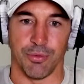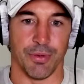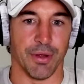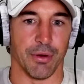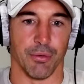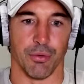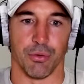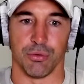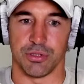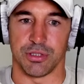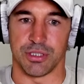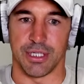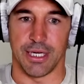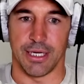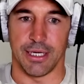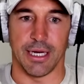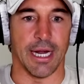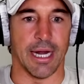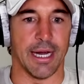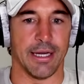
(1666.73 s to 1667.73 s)
They were all
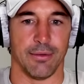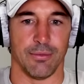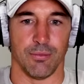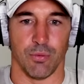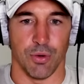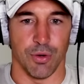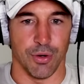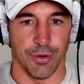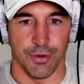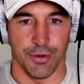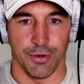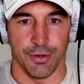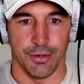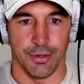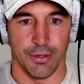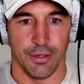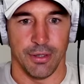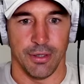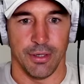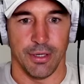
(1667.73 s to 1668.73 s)
set. Aiden wanted it.
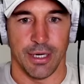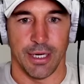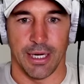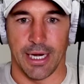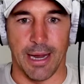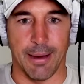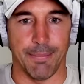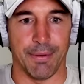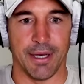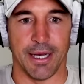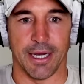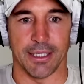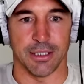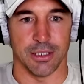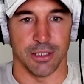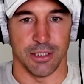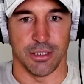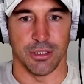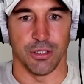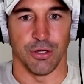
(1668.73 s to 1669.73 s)
And Api
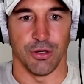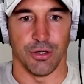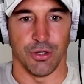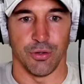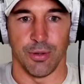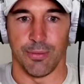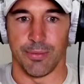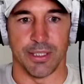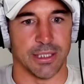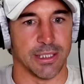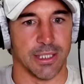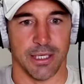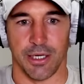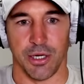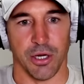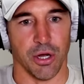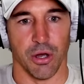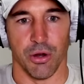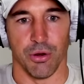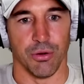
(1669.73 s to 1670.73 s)
actually turned to him. He said,
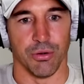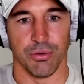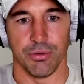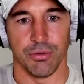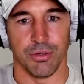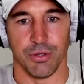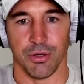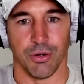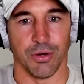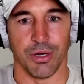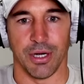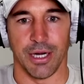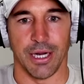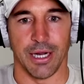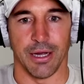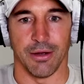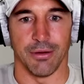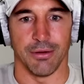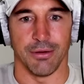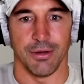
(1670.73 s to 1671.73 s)
no, not
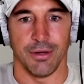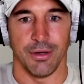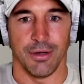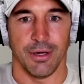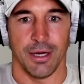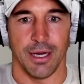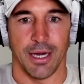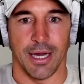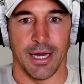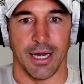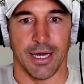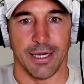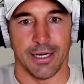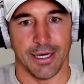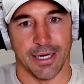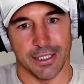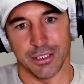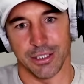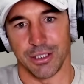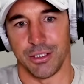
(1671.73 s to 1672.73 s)
now. And he
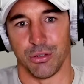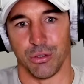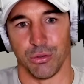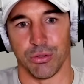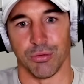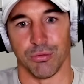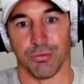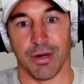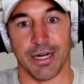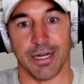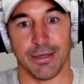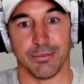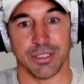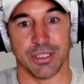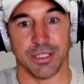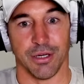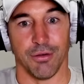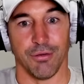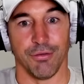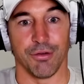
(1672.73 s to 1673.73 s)
actually took the run
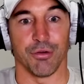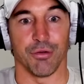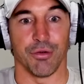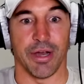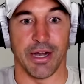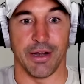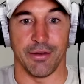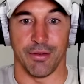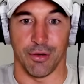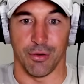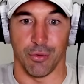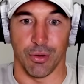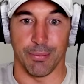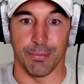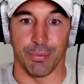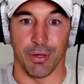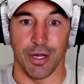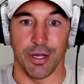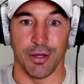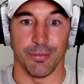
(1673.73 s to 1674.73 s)
himself, created the quick
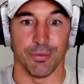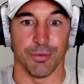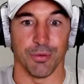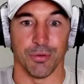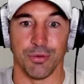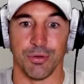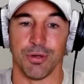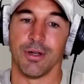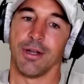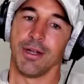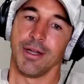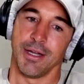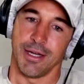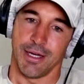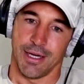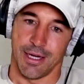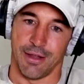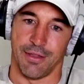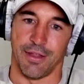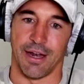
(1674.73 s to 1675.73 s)
play the ball.
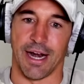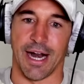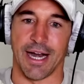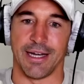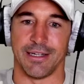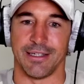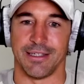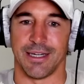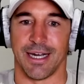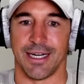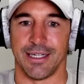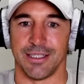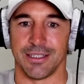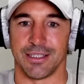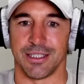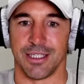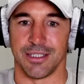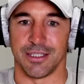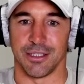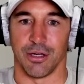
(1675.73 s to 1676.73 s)
And then Aiden
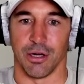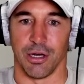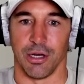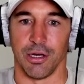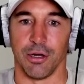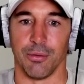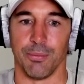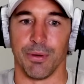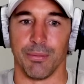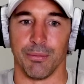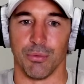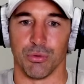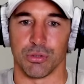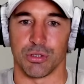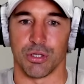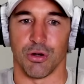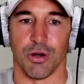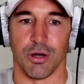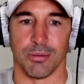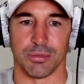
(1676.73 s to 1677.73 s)
Caesar got a little bit more
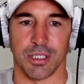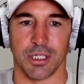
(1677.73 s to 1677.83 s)
time.